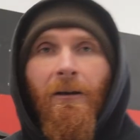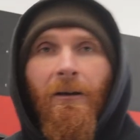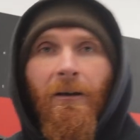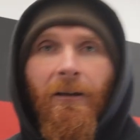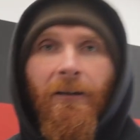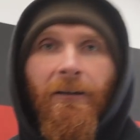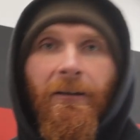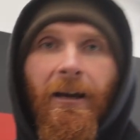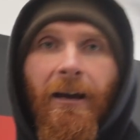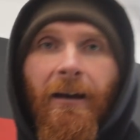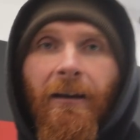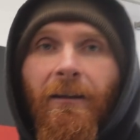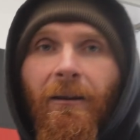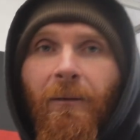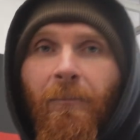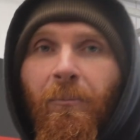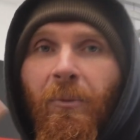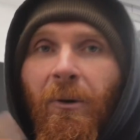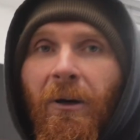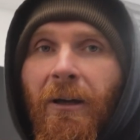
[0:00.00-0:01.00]
And yeah, the
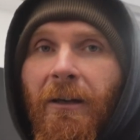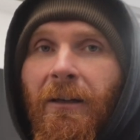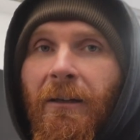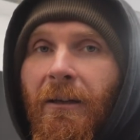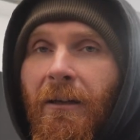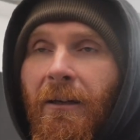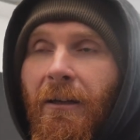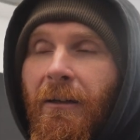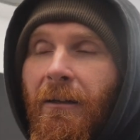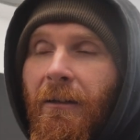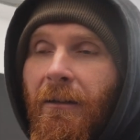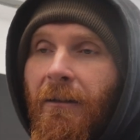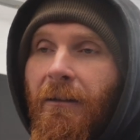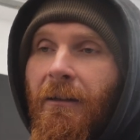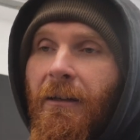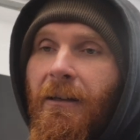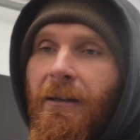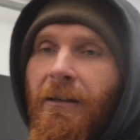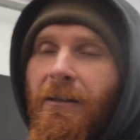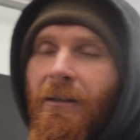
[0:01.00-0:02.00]
bike
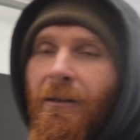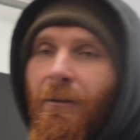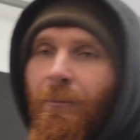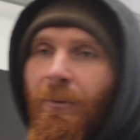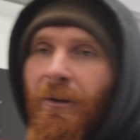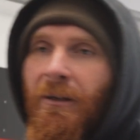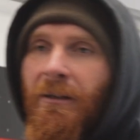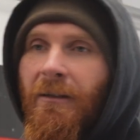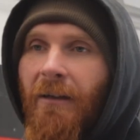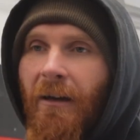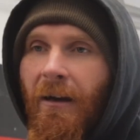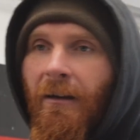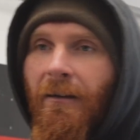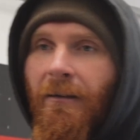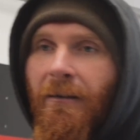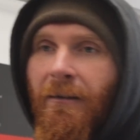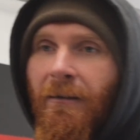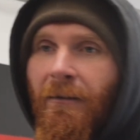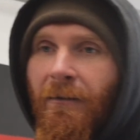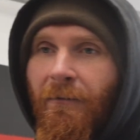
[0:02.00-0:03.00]
needs to be
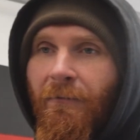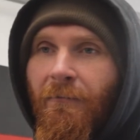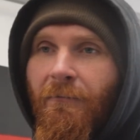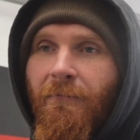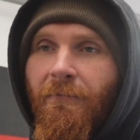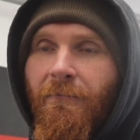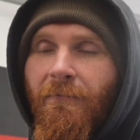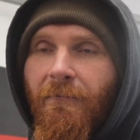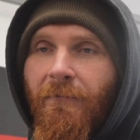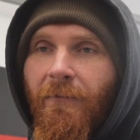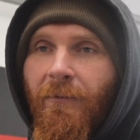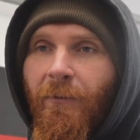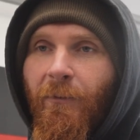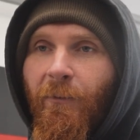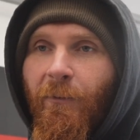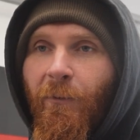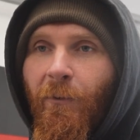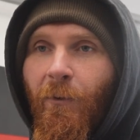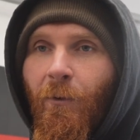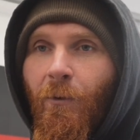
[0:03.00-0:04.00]
done
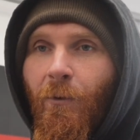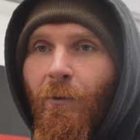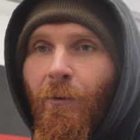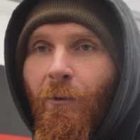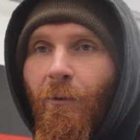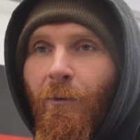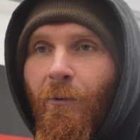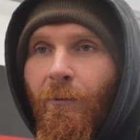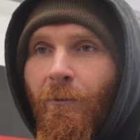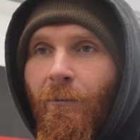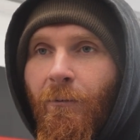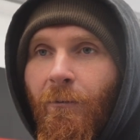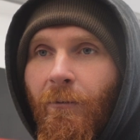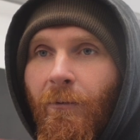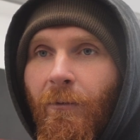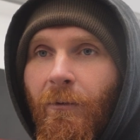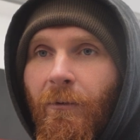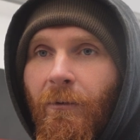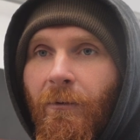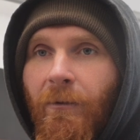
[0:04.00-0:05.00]
for
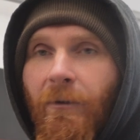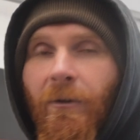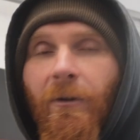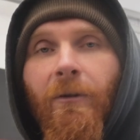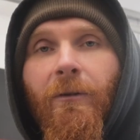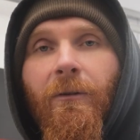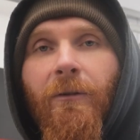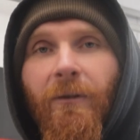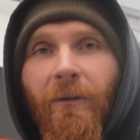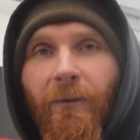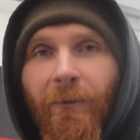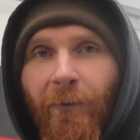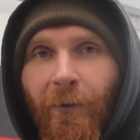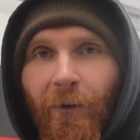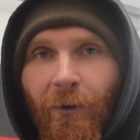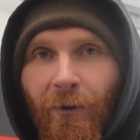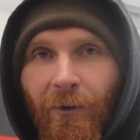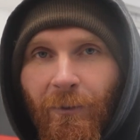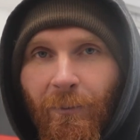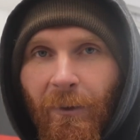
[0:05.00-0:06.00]
the
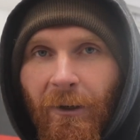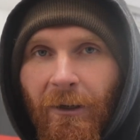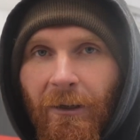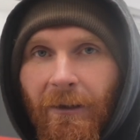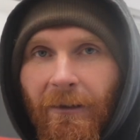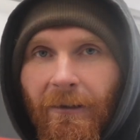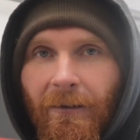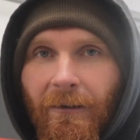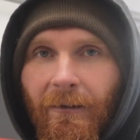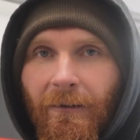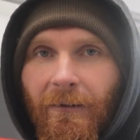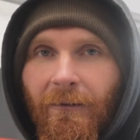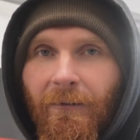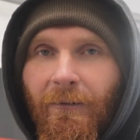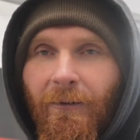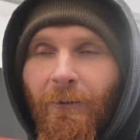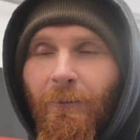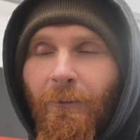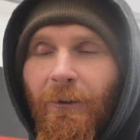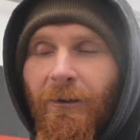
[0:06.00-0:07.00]
first bike
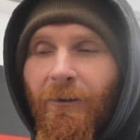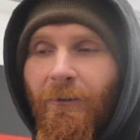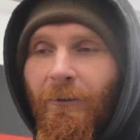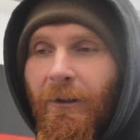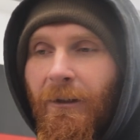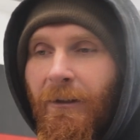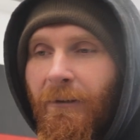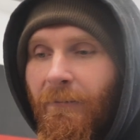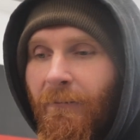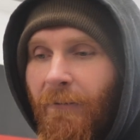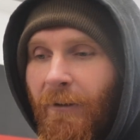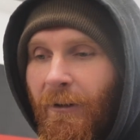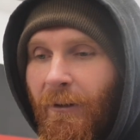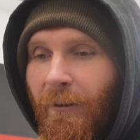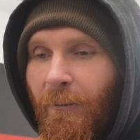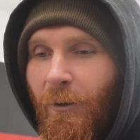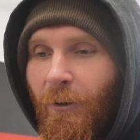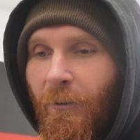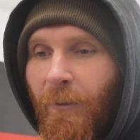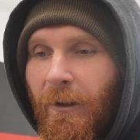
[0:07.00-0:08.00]
that we're doing at the
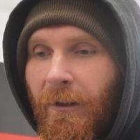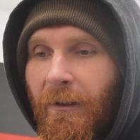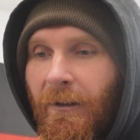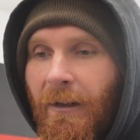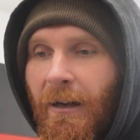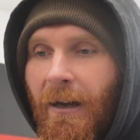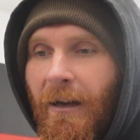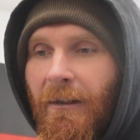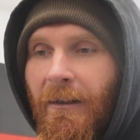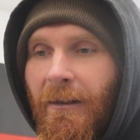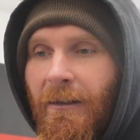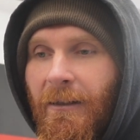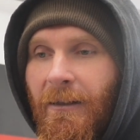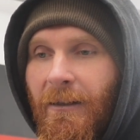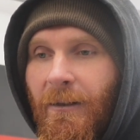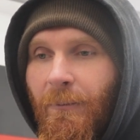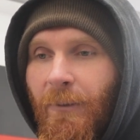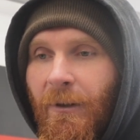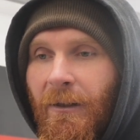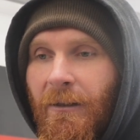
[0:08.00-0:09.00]
moment. That needs
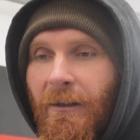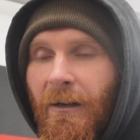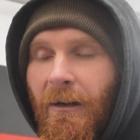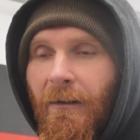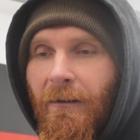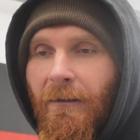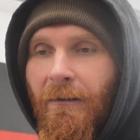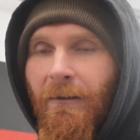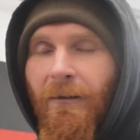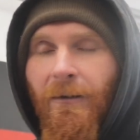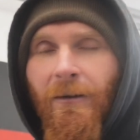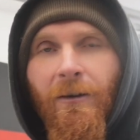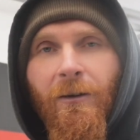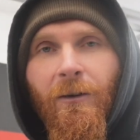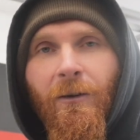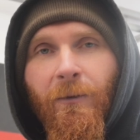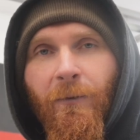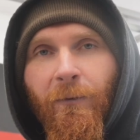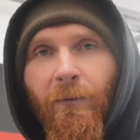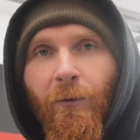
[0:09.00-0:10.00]
to be done
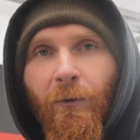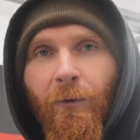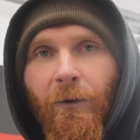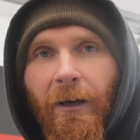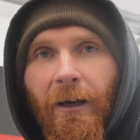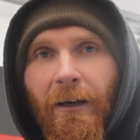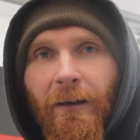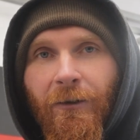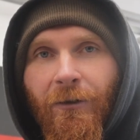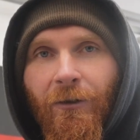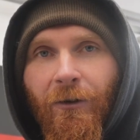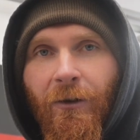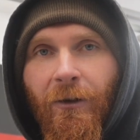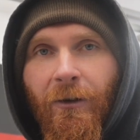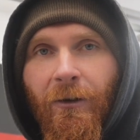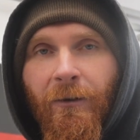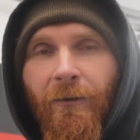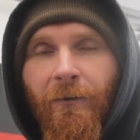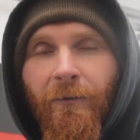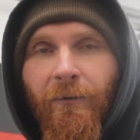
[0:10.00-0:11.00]
for next
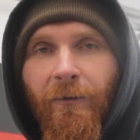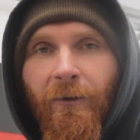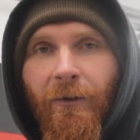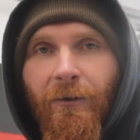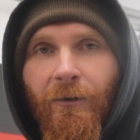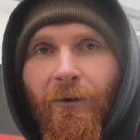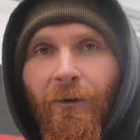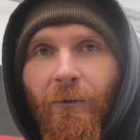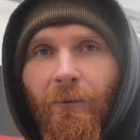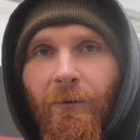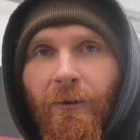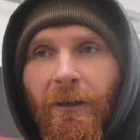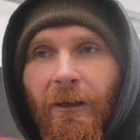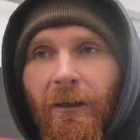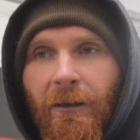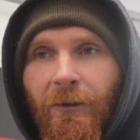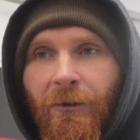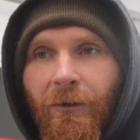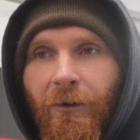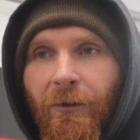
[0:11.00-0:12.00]
year, for the shows
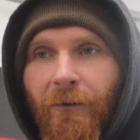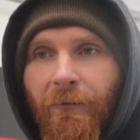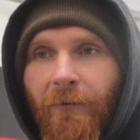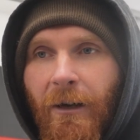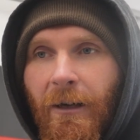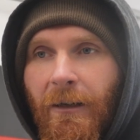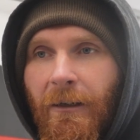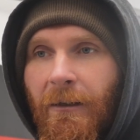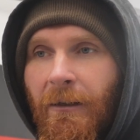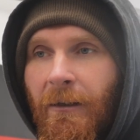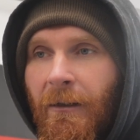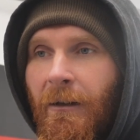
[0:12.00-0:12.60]
next year ready.